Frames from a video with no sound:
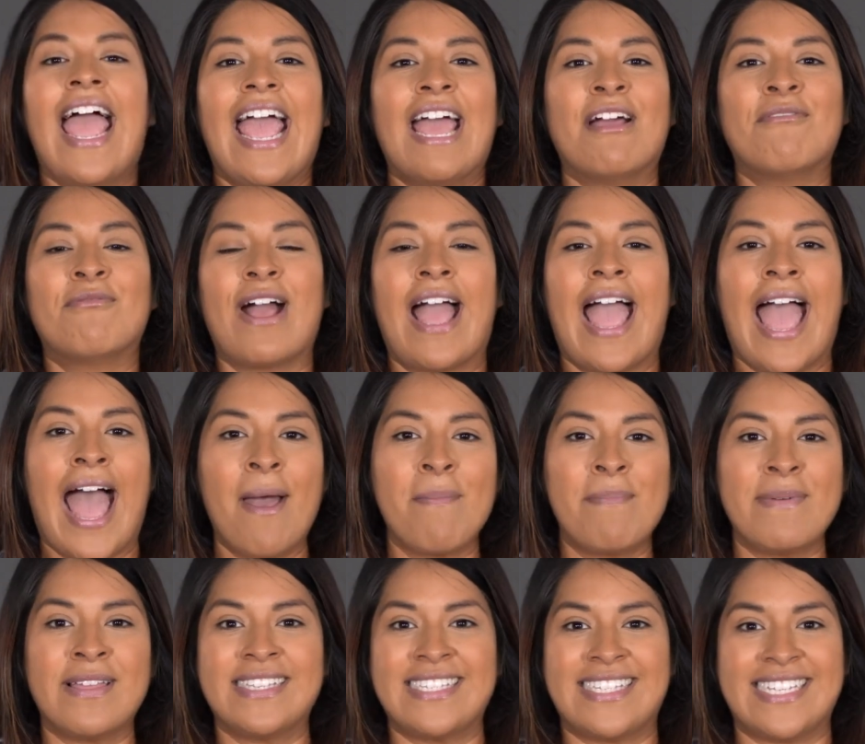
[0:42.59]
And what
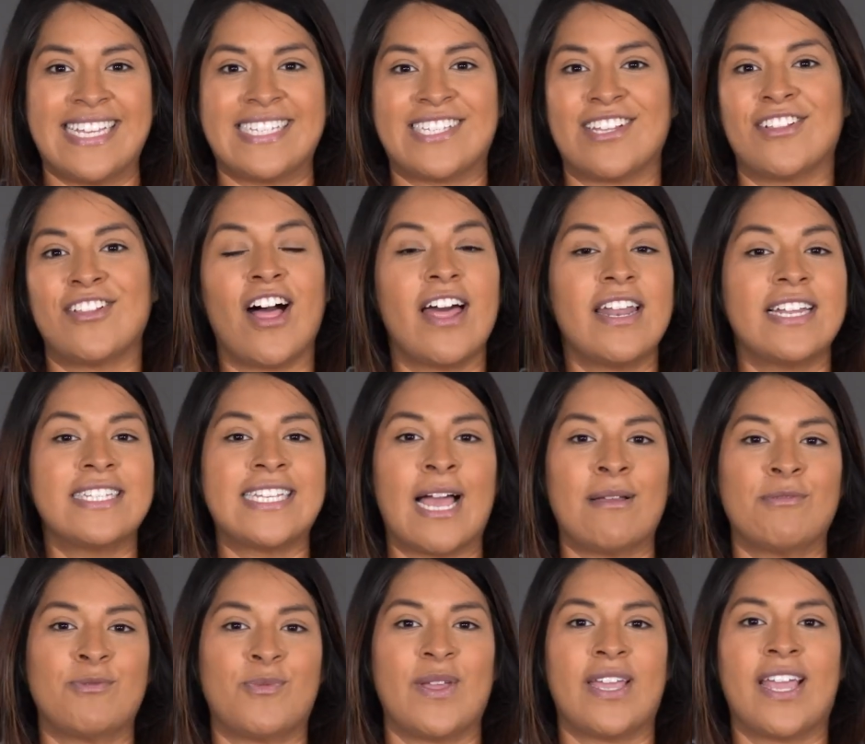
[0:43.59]
happens is a lot of
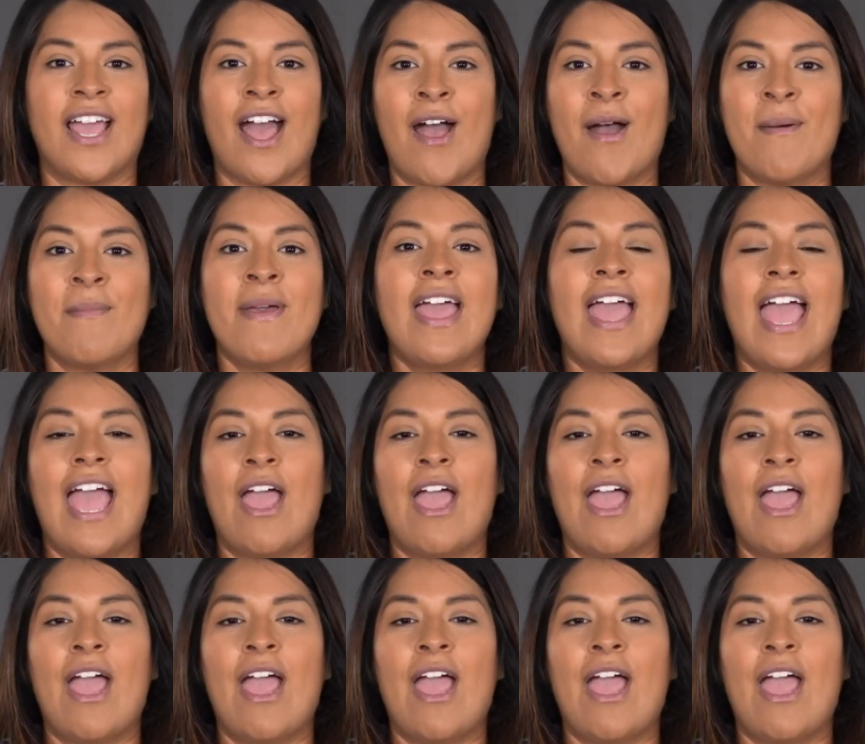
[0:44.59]
times we come